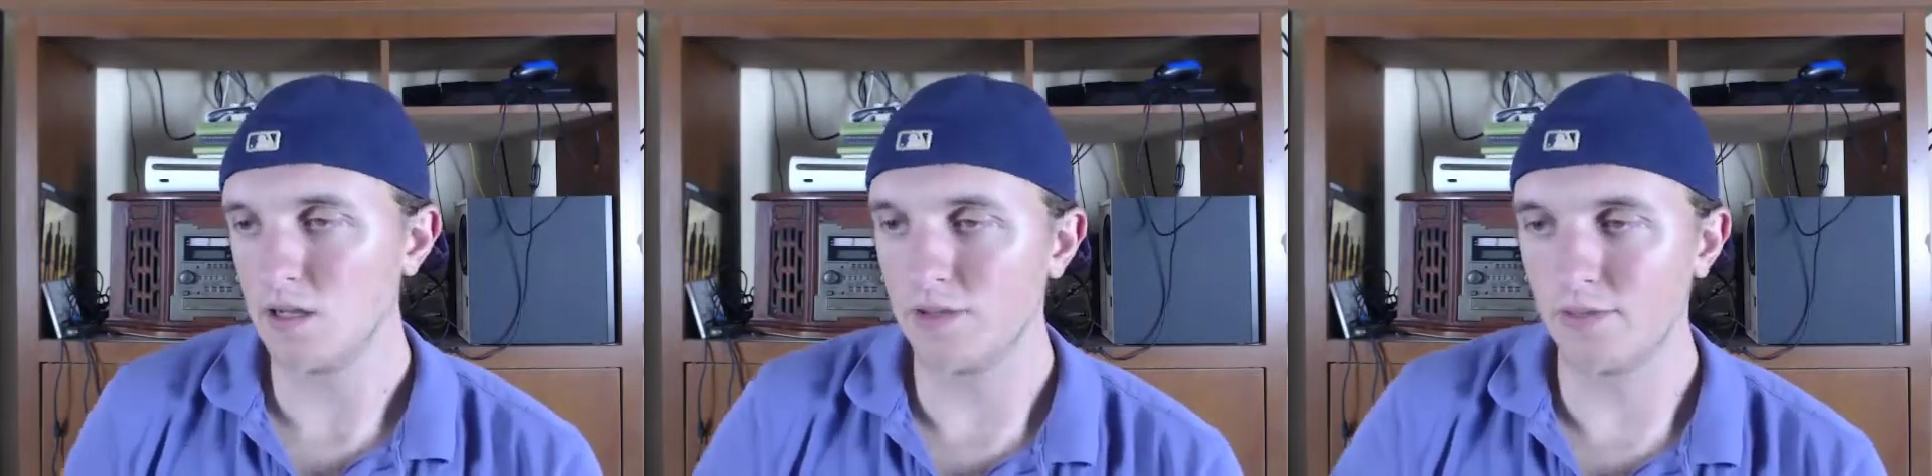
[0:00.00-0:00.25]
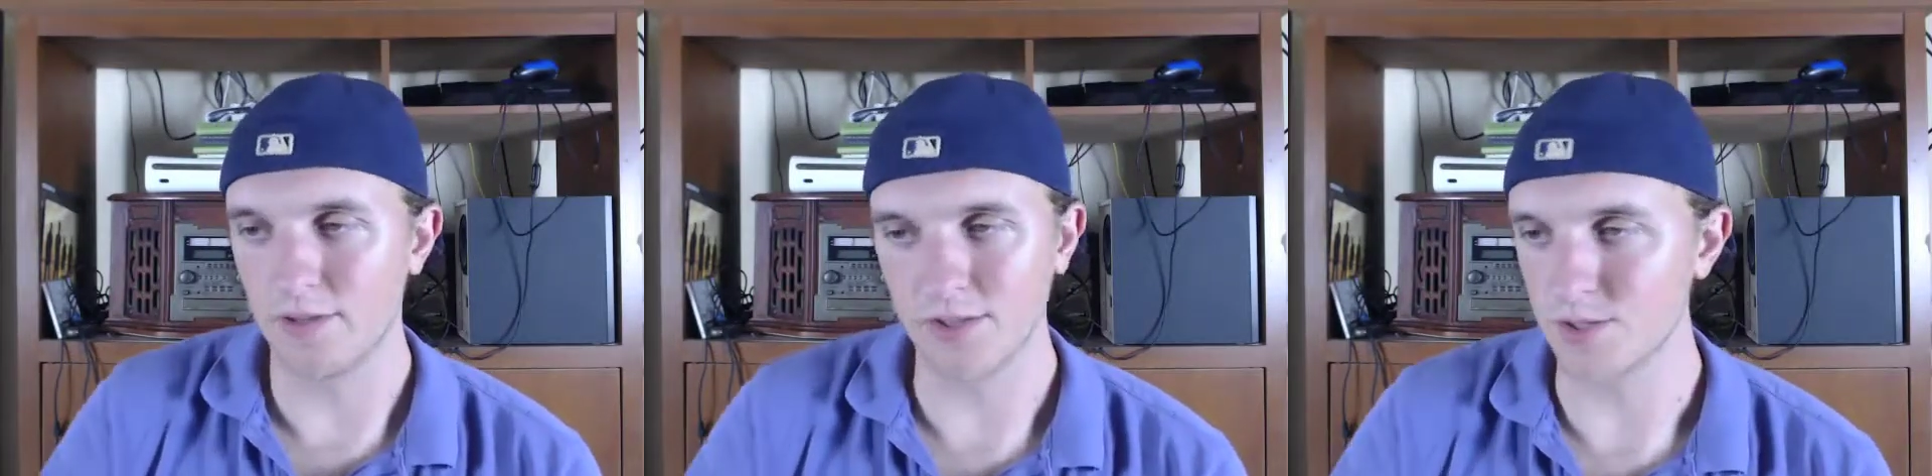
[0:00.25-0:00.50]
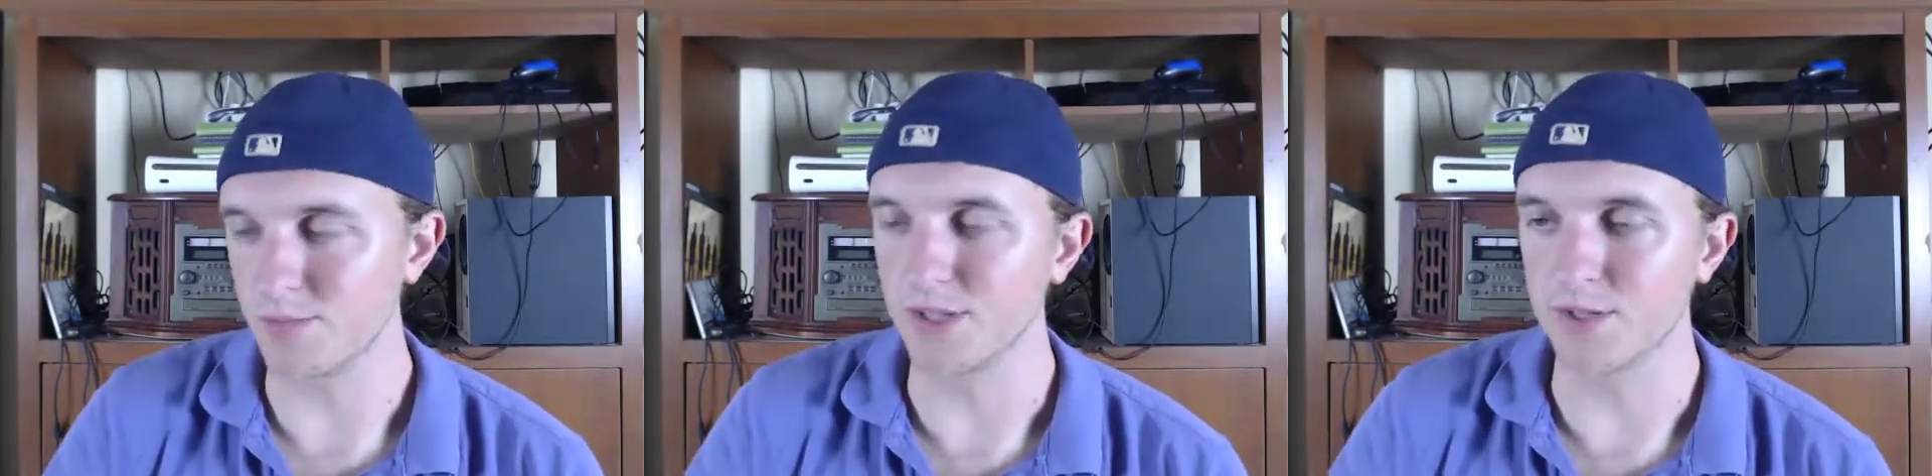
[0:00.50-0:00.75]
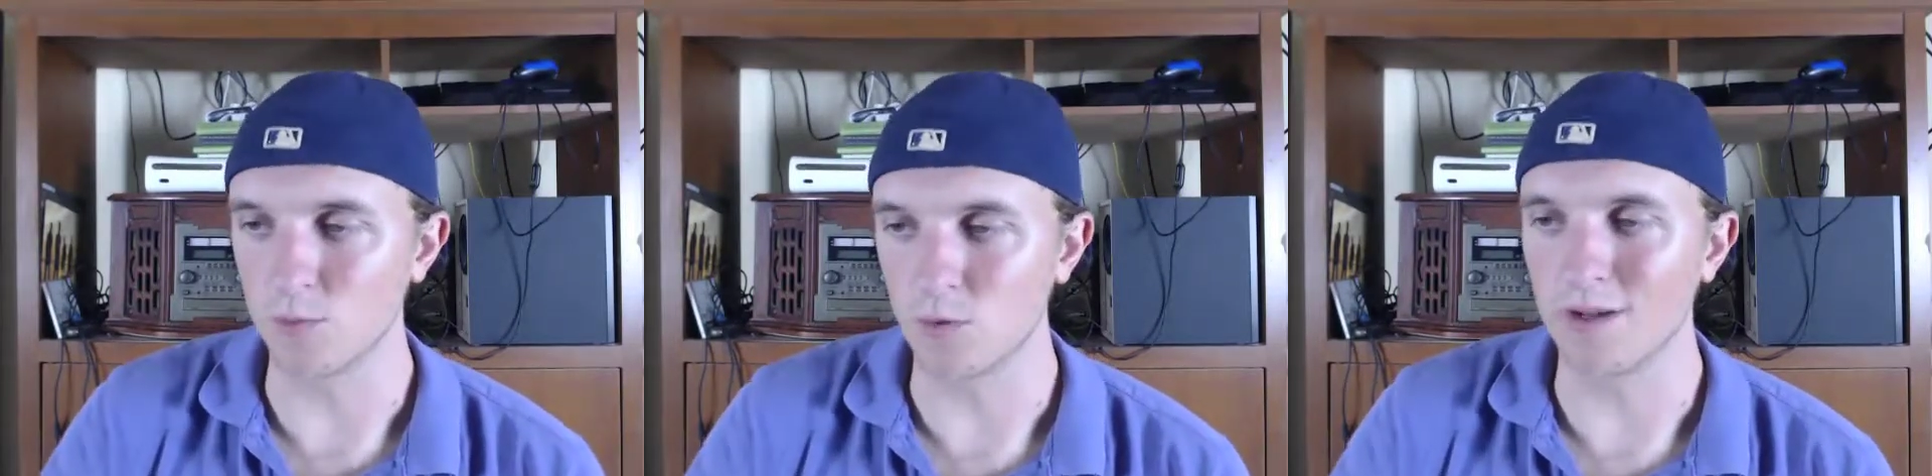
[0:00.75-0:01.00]
It should be
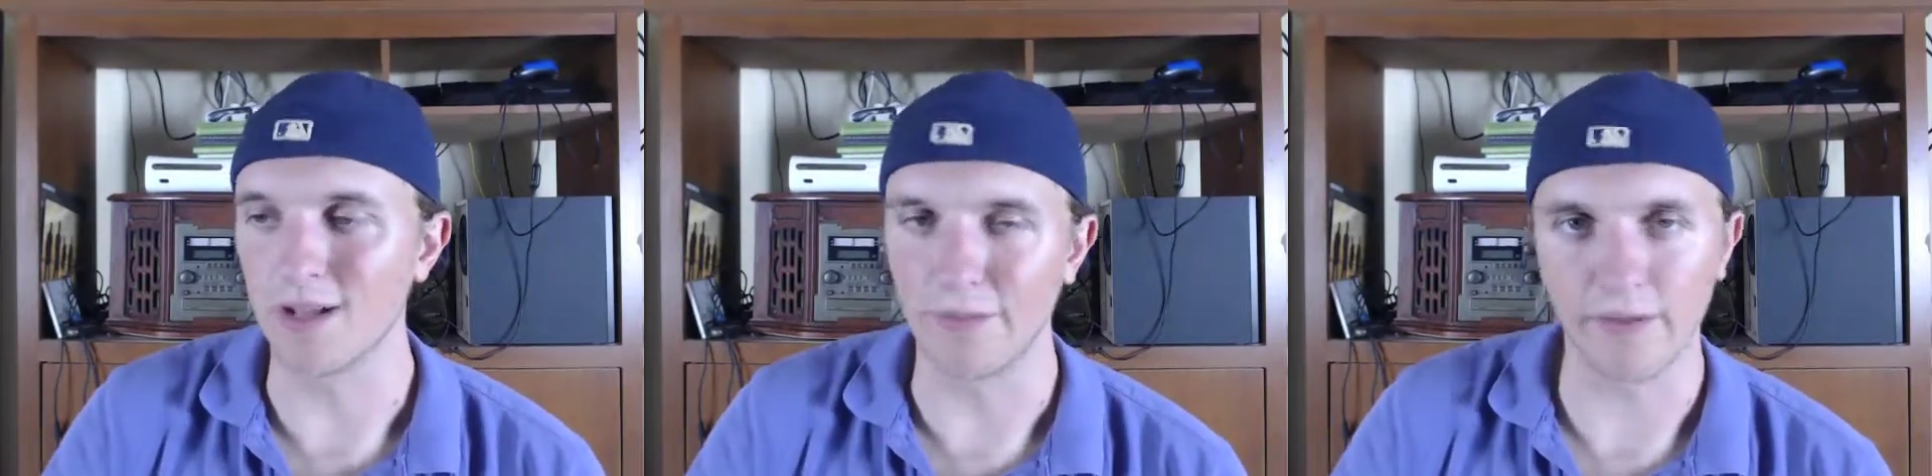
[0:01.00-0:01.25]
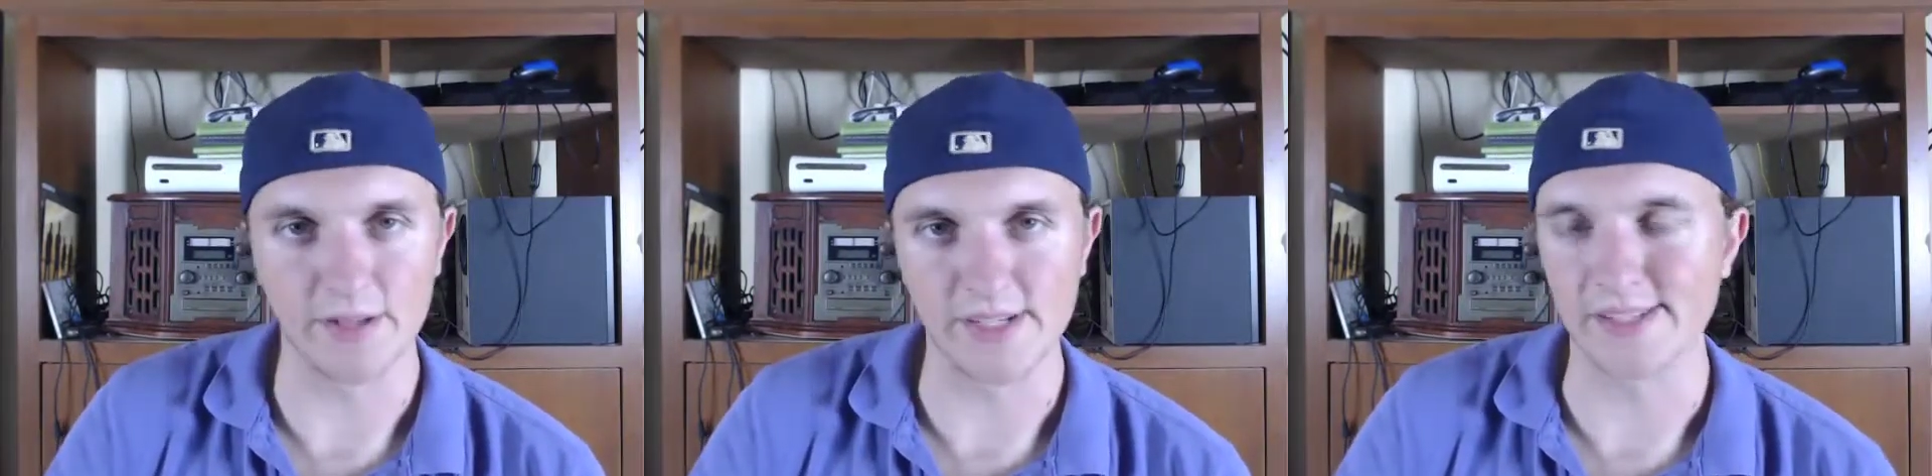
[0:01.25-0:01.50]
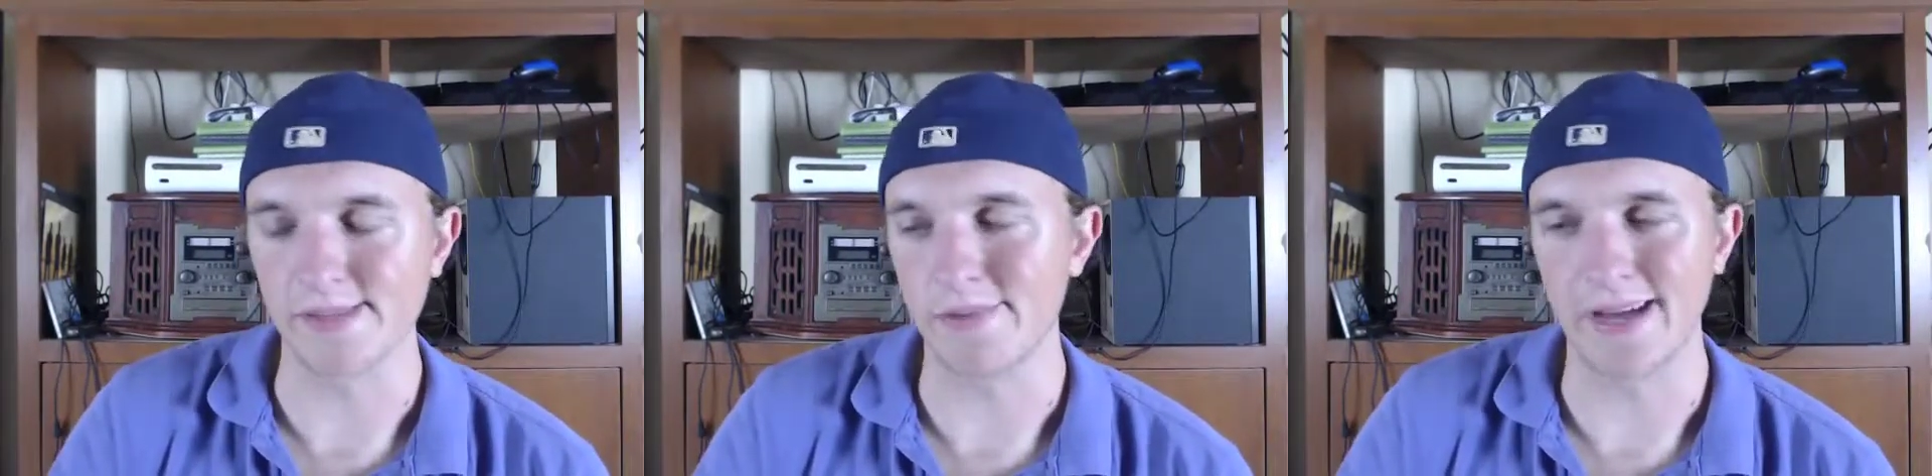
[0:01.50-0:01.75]
a good one. I'll take the